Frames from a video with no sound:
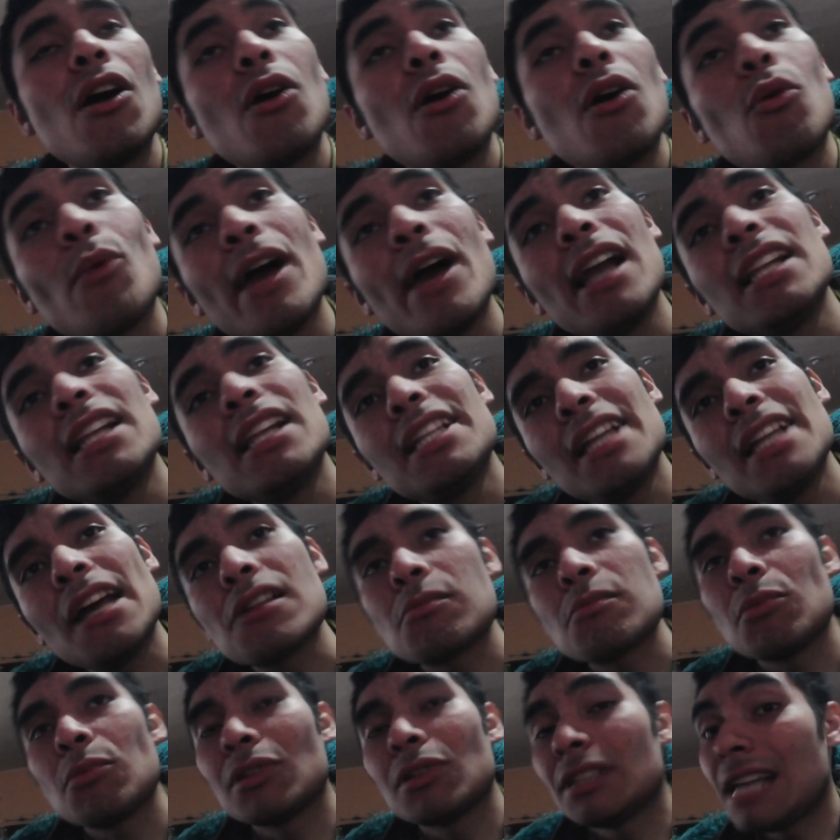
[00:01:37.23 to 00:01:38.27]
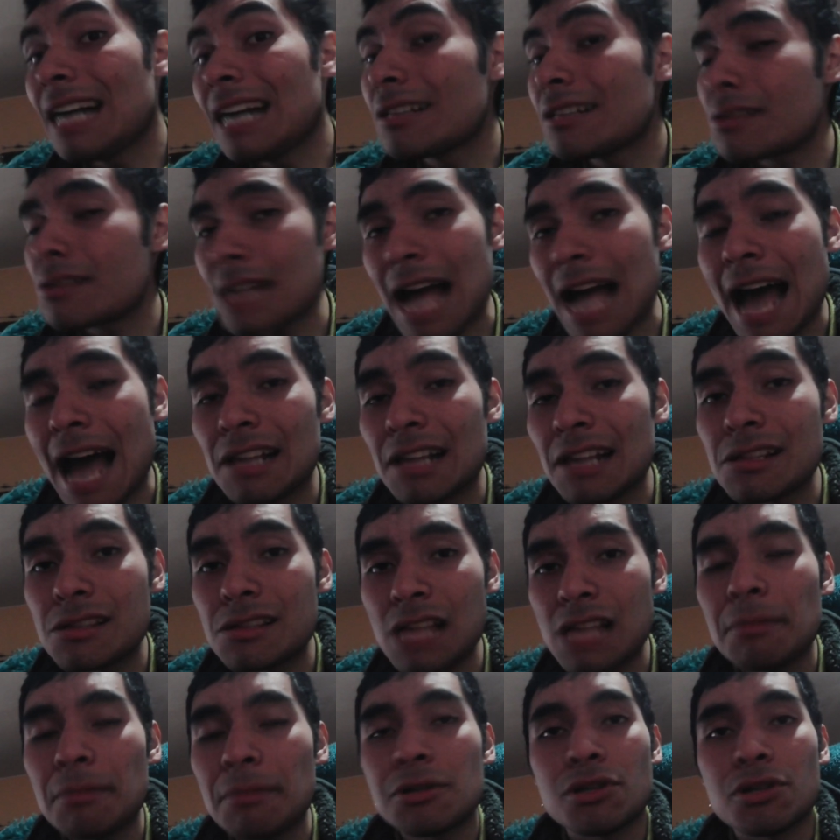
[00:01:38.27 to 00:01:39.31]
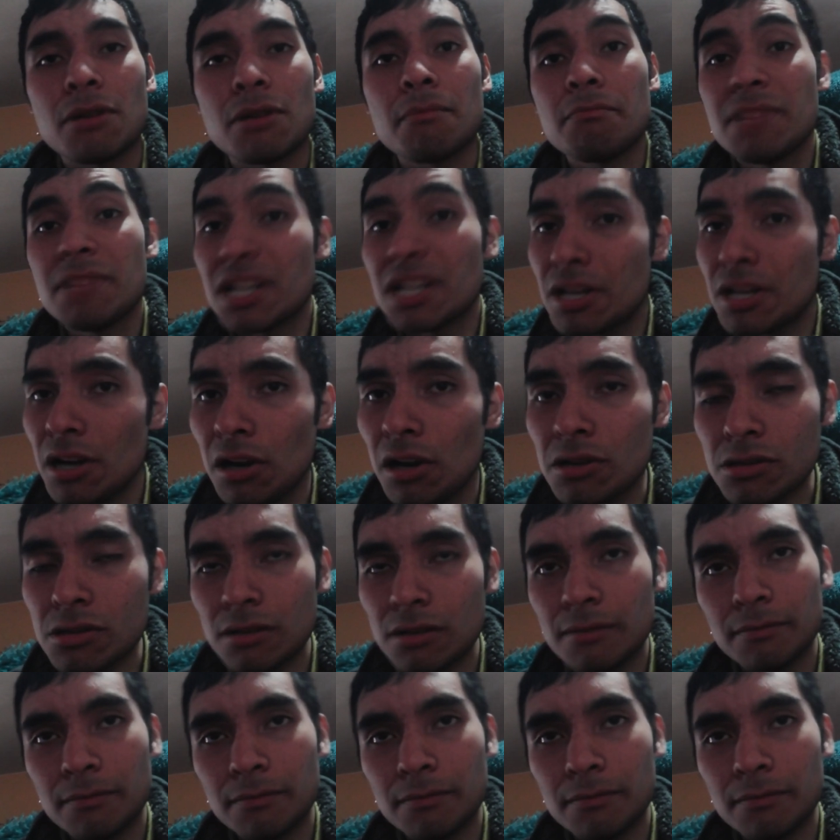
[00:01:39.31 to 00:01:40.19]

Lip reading: Well, yes, but that's an exception because